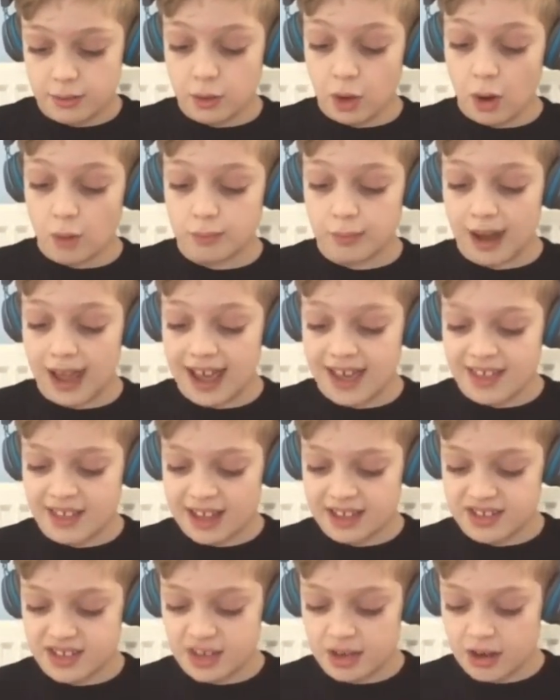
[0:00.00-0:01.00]
Got a rare
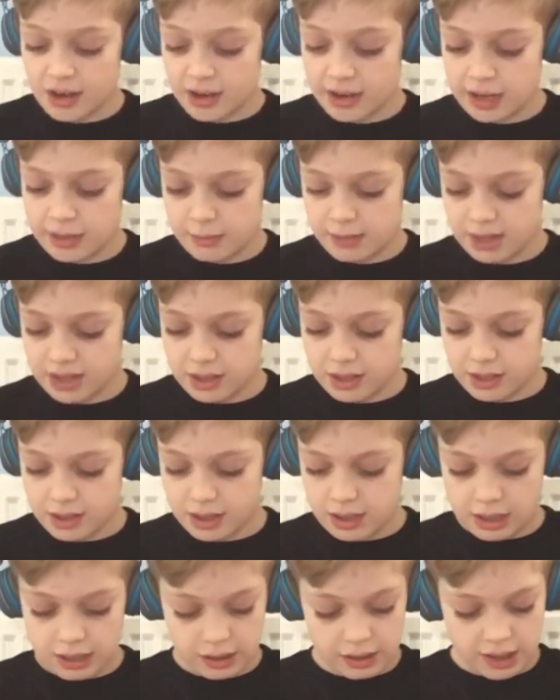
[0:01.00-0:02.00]
that time.
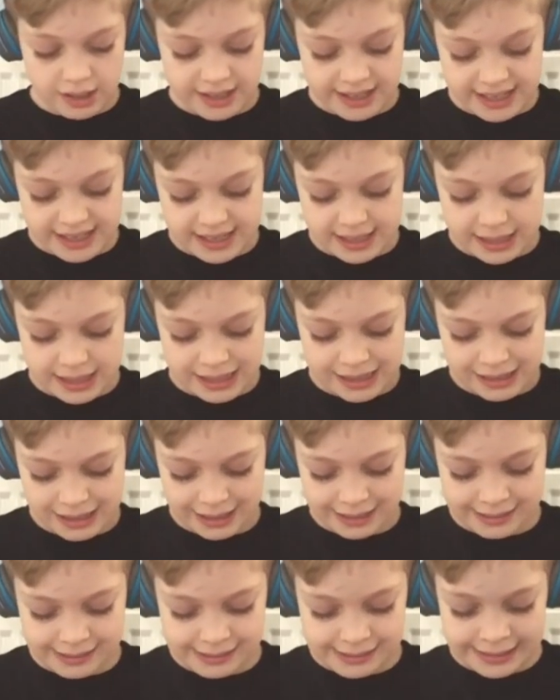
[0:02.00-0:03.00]
Lucky,
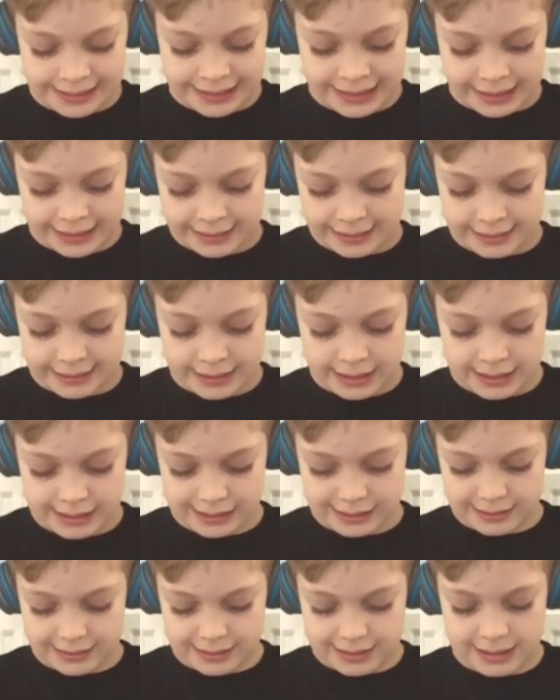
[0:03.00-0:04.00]
lucky, lucky,
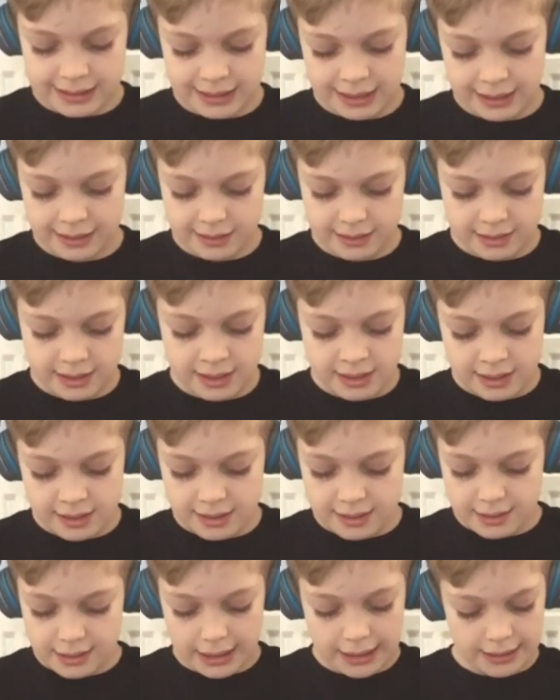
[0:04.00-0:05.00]
lucky,
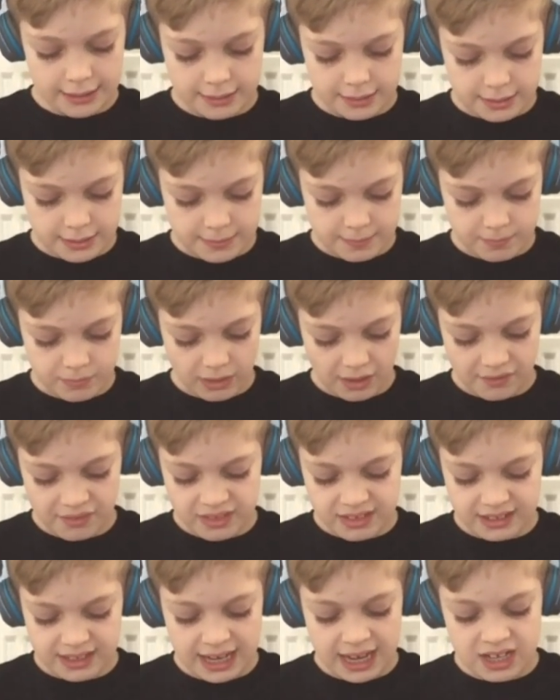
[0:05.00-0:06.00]
lucky. I
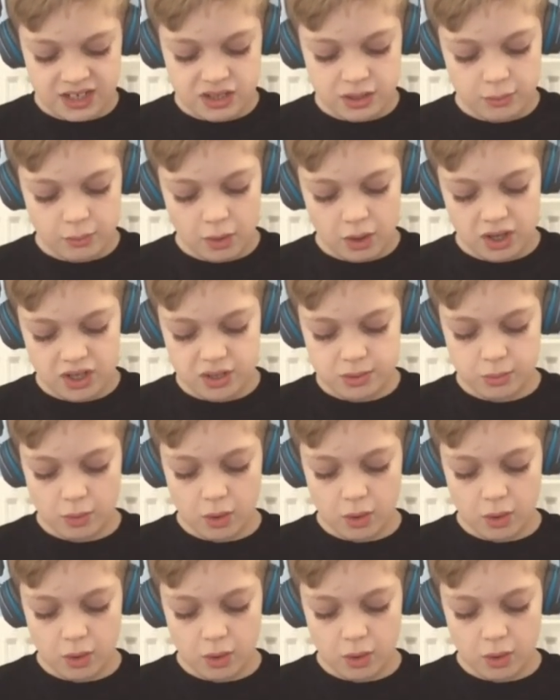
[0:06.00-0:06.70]
think the cat's the worst